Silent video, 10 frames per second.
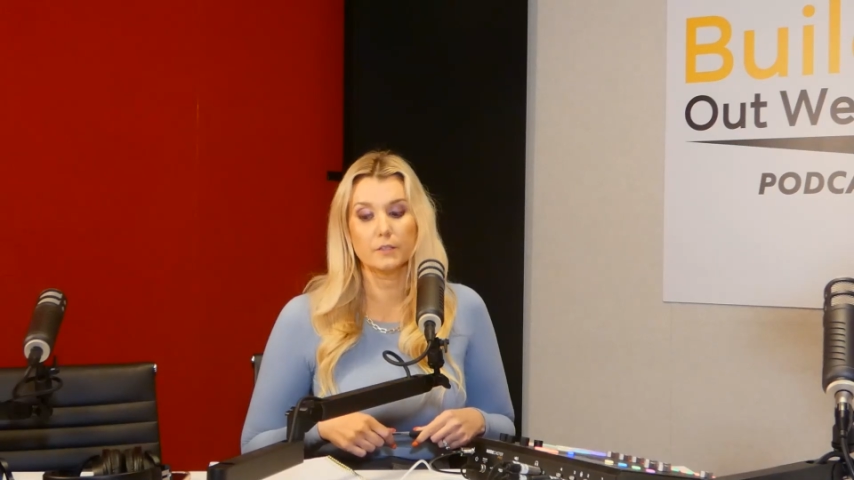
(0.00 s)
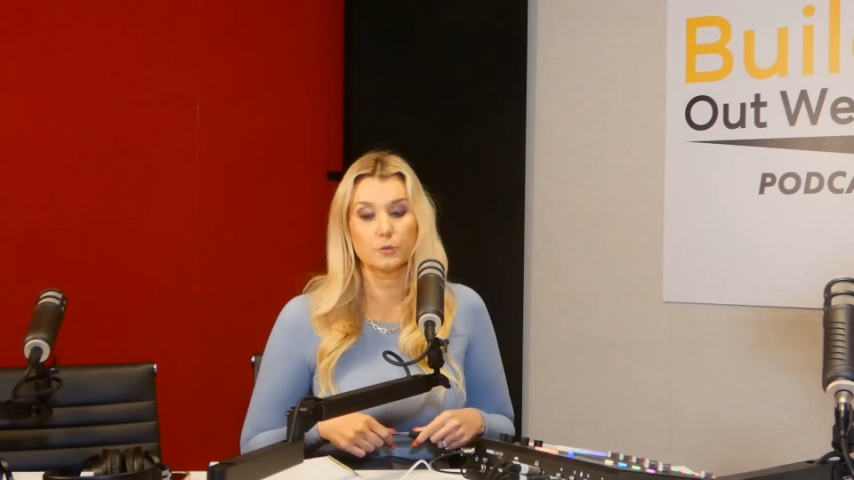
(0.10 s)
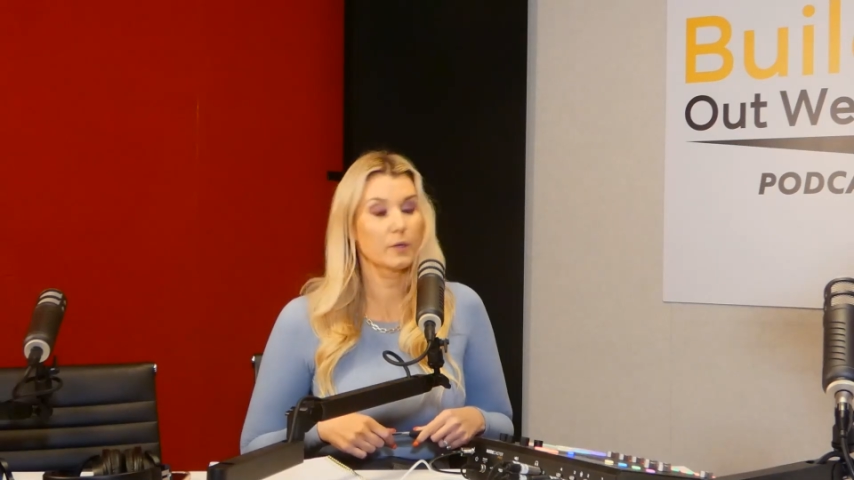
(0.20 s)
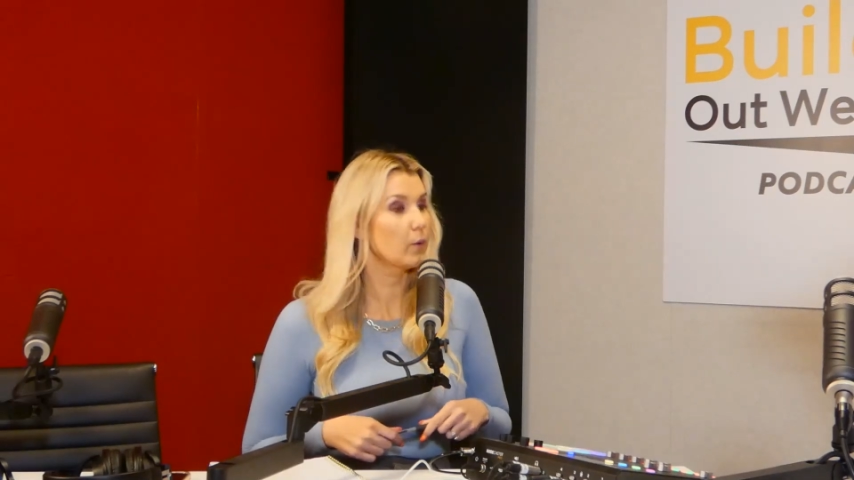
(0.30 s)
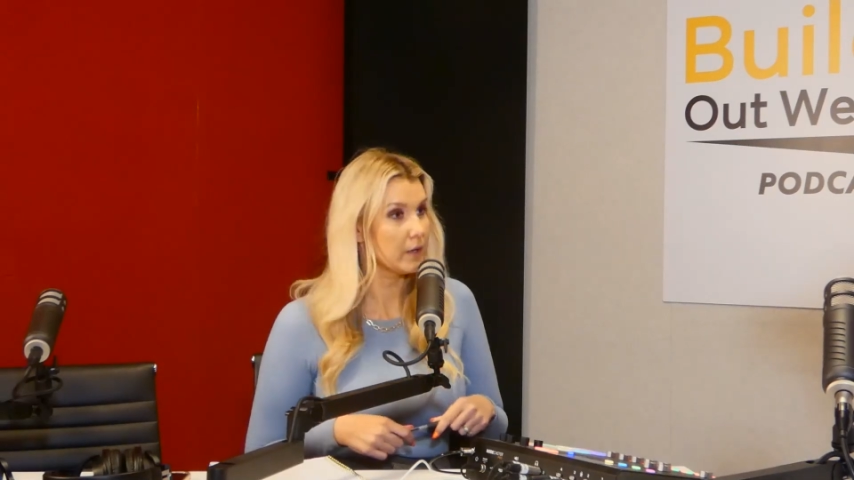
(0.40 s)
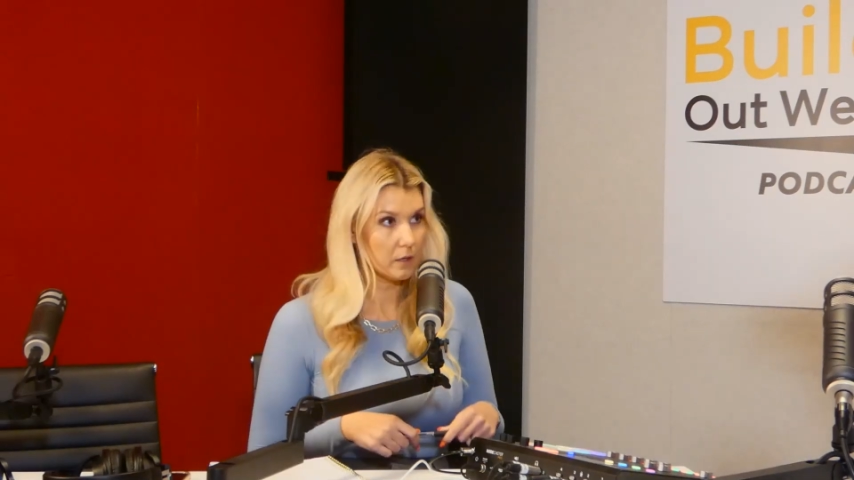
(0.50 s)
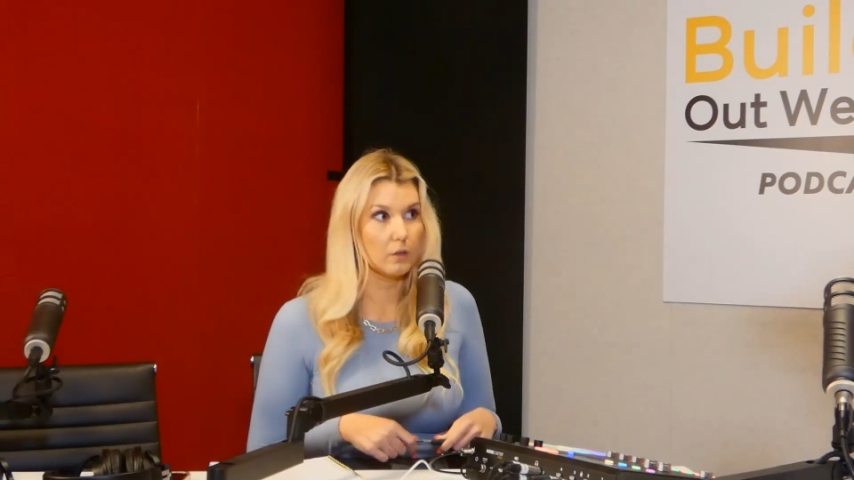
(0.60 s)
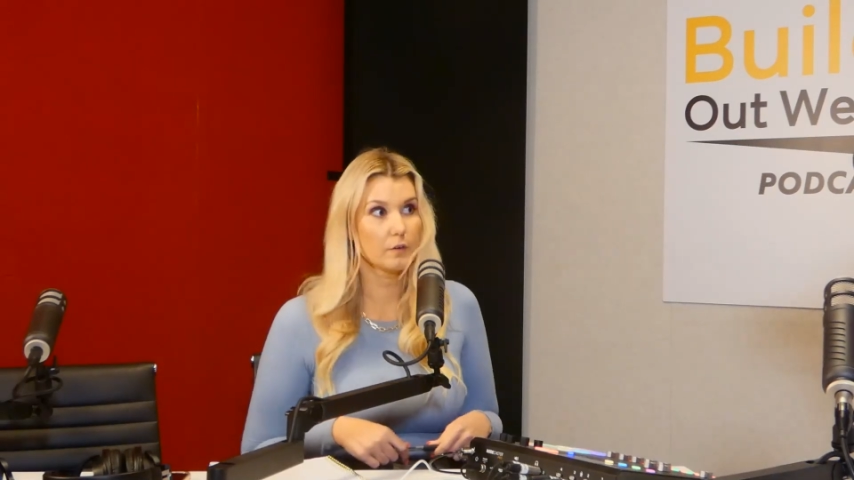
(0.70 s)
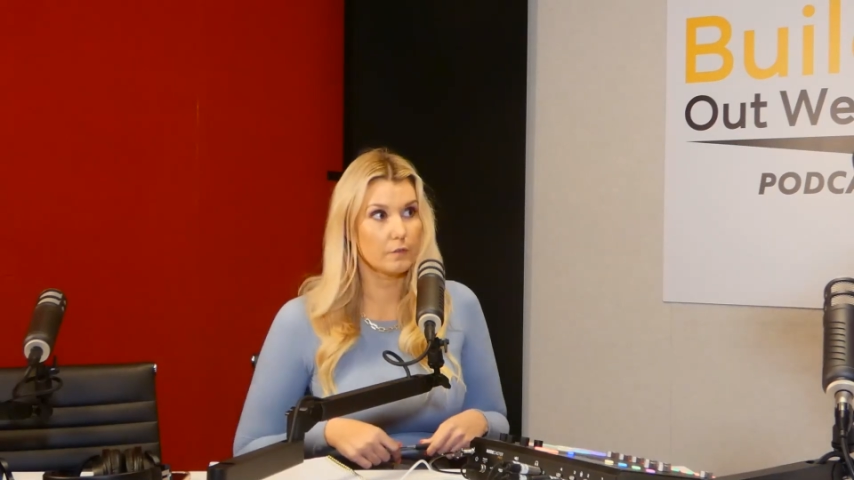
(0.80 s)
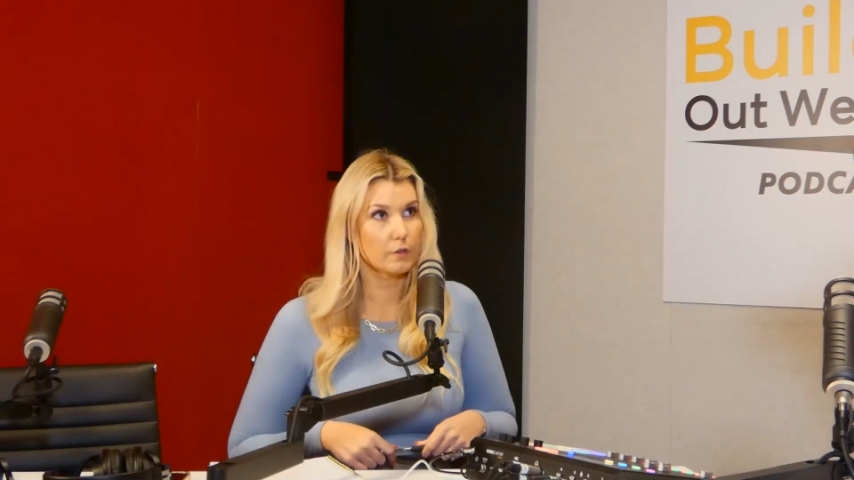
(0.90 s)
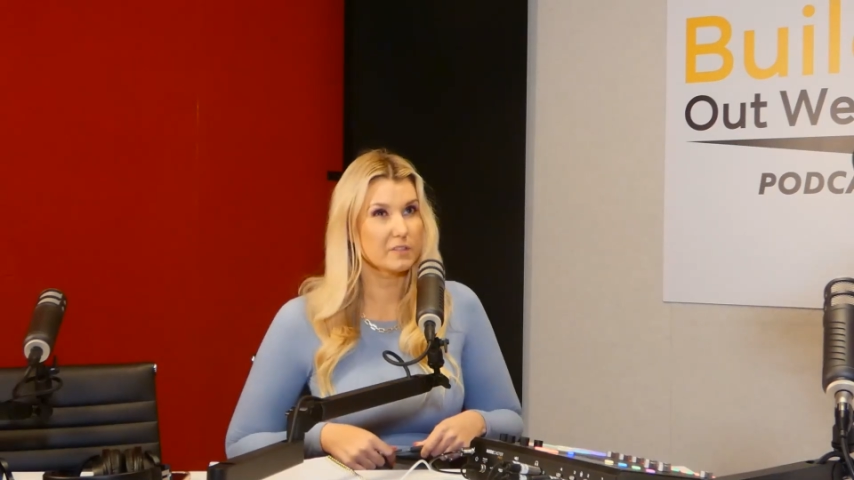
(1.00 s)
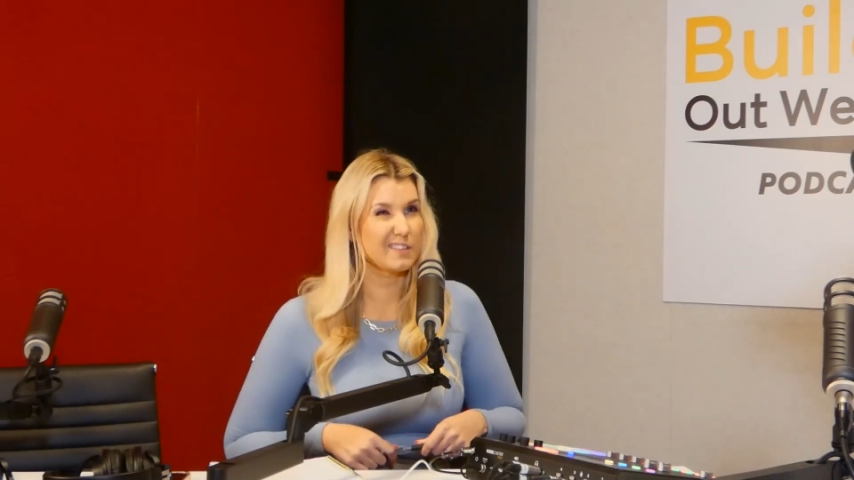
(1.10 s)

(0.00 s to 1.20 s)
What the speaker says: doing quite a lot of those.